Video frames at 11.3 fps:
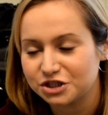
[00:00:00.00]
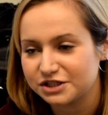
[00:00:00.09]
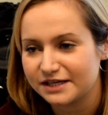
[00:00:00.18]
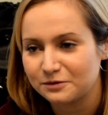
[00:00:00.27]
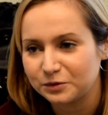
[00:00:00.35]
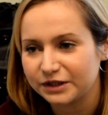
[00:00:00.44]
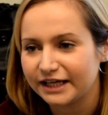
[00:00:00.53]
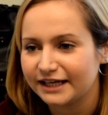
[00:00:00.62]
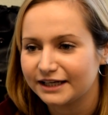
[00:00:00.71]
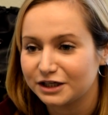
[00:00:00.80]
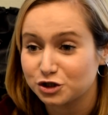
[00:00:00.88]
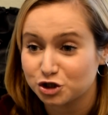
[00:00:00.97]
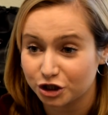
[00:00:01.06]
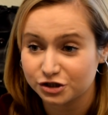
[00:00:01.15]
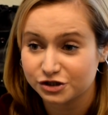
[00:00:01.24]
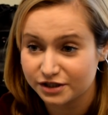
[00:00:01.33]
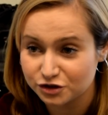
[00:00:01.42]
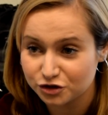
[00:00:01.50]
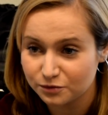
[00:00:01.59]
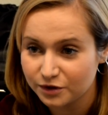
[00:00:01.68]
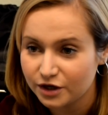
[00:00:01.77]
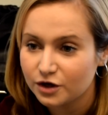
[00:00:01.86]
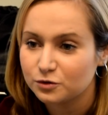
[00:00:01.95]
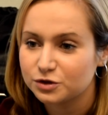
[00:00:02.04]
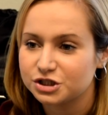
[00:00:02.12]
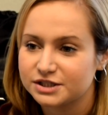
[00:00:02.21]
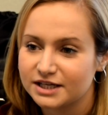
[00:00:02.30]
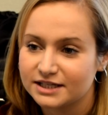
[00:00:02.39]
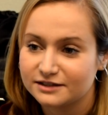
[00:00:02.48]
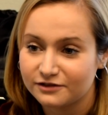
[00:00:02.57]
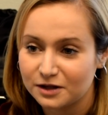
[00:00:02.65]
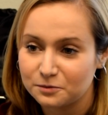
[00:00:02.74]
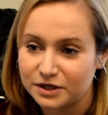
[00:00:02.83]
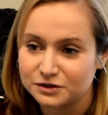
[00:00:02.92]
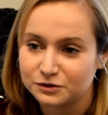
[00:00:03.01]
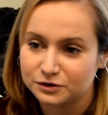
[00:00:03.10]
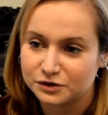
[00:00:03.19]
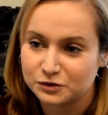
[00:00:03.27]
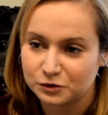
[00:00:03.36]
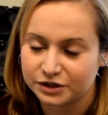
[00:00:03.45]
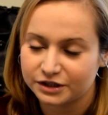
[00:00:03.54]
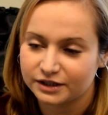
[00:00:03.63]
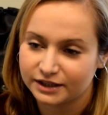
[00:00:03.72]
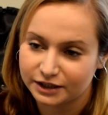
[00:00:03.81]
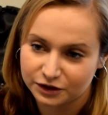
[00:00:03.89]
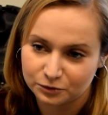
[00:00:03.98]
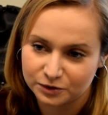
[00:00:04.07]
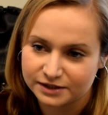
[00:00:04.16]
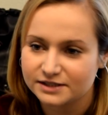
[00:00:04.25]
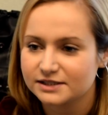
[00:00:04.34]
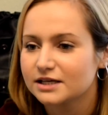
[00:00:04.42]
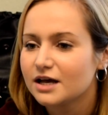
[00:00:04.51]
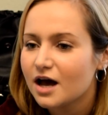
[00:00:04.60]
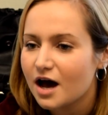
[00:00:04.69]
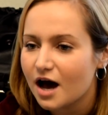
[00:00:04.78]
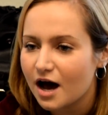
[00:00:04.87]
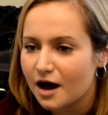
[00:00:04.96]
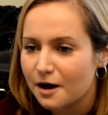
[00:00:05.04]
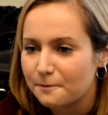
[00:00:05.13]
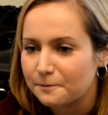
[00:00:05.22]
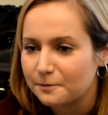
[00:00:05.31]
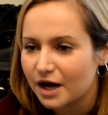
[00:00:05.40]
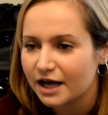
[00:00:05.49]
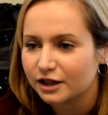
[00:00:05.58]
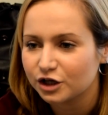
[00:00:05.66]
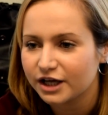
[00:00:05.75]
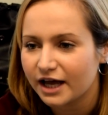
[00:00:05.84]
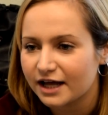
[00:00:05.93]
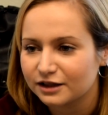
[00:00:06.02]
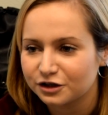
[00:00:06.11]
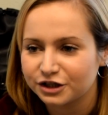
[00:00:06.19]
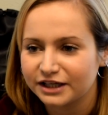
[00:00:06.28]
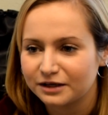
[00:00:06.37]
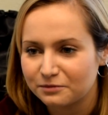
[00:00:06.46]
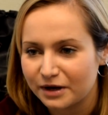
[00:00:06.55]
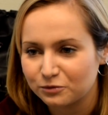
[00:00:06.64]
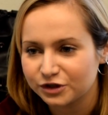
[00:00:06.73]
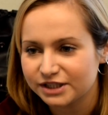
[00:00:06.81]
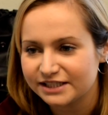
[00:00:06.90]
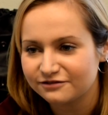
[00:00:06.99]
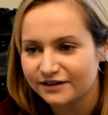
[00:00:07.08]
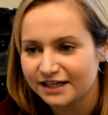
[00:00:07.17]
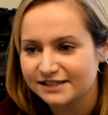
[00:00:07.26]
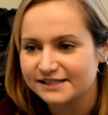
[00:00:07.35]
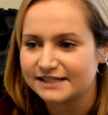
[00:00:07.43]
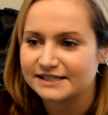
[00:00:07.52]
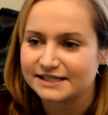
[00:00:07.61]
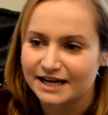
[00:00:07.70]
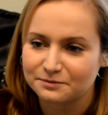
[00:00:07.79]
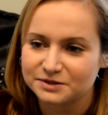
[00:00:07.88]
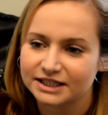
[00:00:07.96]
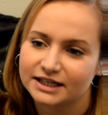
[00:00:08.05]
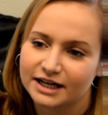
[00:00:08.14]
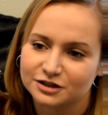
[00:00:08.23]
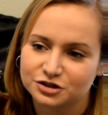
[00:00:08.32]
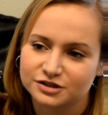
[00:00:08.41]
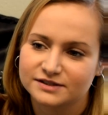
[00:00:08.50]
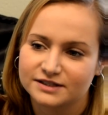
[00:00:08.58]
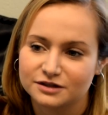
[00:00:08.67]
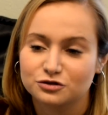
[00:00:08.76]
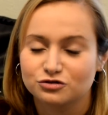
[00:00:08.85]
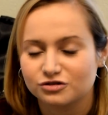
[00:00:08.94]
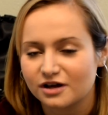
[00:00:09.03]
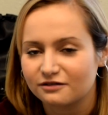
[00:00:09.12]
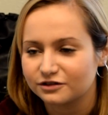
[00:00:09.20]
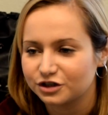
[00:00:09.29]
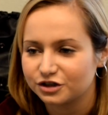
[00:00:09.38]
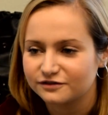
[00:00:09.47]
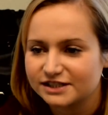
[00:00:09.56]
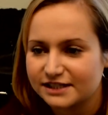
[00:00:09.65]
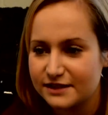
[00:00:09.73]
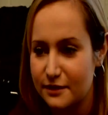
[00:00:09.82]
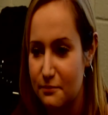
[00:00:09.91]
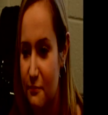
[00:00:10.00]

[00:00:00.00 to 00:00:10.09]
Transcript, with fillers: is implicated in charge syndrome, which is a developmental disorder in humans. Um, I look at learning and memory defects and synaptic connections in the drosophila nervous system.